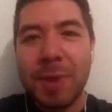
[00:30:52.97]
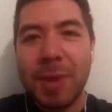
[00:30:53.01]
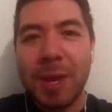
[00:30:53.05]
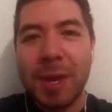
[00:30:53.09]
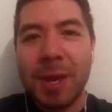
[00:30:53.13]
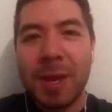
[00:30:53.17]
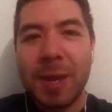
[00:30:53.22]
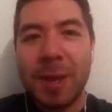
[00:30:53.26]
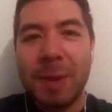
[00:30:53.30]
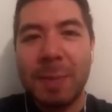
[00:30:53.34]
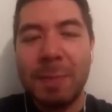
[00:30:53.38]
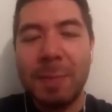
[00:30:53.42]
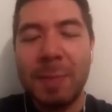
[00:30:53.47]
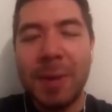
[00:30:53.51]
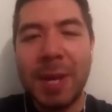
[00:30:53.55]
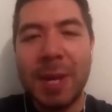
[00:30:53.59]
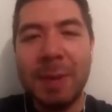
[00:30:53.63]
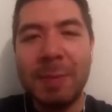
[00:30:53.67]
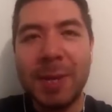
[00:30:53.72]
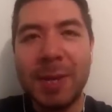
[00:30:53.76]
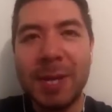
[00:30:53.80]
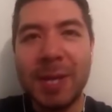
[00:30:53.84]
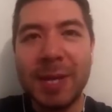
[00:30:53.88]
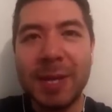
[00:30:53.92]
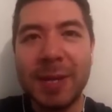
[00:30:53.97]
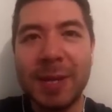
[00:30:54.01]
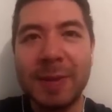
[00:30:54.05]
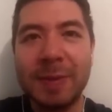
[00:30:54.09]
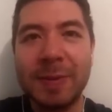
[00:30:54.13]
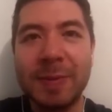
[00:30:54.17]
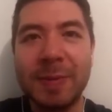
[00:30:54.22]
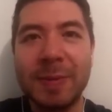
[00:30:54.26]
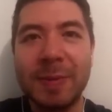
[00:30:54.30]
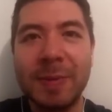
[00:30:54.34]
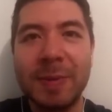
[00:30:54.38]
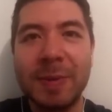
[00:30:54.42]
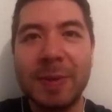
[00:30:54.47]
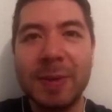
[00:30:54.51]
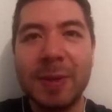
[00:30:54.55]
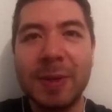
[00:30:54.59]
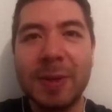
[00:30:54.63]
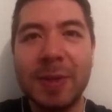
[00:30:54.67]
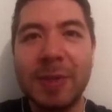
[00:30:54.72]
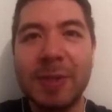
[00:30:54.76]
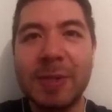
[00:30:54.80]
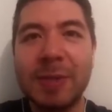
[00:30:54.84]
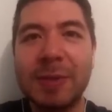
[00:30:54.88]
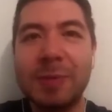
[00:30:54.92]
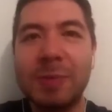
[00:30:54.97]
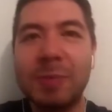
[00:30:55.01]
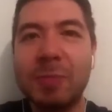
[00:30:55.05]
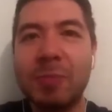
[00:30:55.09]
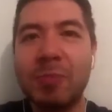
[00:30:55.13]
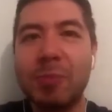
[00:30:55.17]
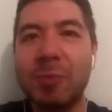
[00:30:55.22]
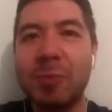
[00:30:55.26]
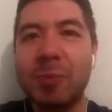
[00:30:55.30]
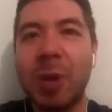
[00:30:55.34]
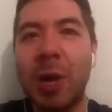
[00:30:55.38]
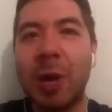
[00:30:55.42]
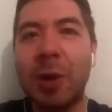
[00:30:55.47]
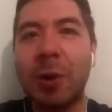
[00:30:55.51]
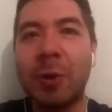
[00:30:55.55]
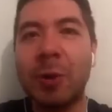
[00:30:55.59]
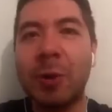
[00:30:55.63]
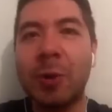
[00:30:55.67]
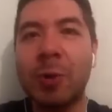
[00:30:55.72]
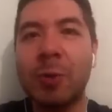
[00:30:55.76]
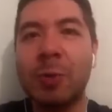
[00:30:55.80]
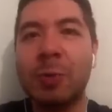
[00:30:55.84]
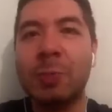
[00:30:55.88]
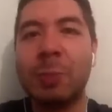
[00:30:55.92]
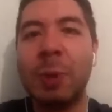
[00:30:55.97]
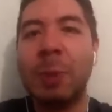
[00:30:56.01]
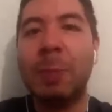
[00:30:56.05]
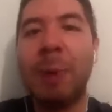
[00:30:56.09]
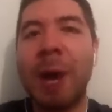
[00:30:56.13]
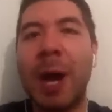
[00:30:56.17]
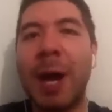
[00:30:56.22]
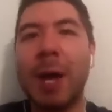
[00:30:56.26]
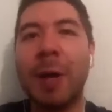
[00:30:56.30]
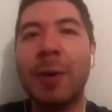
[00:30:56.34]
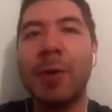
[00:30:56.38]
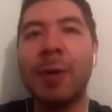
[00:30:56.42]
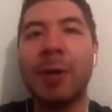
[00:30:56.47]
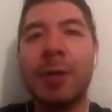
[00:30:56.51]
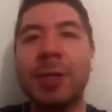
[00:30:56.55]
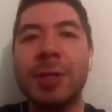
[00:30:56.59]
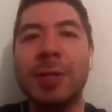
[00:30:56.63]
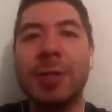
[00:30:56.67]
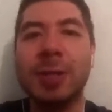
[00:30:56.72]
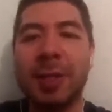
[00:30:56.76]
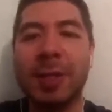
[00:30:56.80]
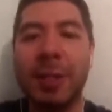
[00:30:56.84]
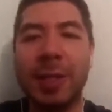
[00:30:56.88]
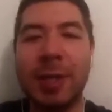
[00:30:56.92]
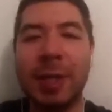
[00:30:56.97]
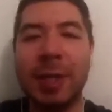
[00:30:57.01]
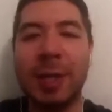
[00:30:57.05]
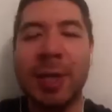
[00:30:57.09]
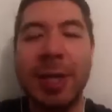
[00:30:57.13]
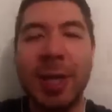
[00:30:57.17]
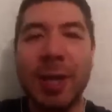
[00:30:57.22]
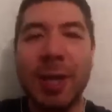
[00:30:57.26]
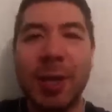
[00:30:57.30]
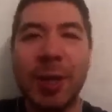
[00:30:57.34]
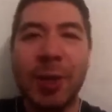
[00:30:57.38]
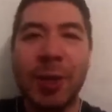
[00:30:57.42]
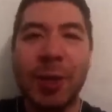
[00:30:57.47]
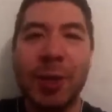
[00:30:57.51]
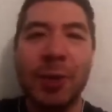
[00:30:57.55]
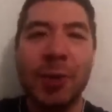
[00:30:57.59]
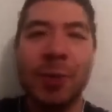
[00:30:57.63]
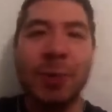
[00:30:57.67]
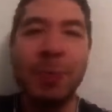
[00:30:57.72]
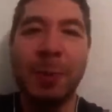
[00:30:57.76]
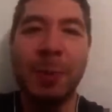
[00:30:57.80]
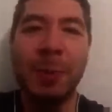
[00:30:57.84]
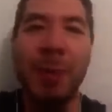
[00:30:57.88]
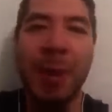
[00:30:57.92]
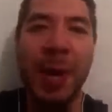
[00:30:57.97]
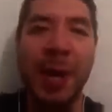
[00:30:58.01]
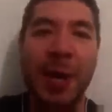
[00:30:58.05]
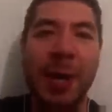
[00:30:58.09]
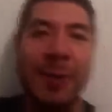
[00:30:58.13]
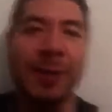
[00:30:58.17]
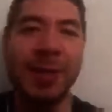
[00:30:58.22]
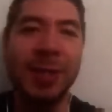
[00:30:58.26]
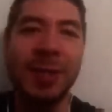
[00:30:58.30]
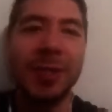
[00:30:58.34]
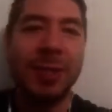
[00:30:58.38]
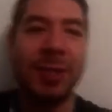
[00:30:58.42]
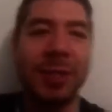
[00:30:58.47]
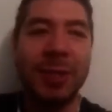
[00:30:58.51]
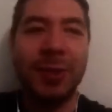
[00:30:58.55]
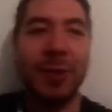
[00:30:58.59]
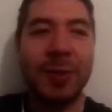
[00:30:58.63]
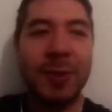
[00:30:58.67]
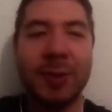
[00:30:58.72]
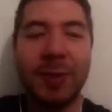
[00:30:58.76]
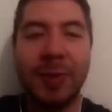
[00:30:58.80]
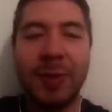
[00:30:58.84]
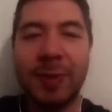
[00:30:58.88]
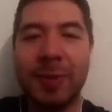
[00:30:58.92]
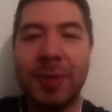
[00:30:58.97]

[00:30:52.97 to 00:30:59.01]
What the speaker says: maybe, I don't know, use papyrus and use papyrus to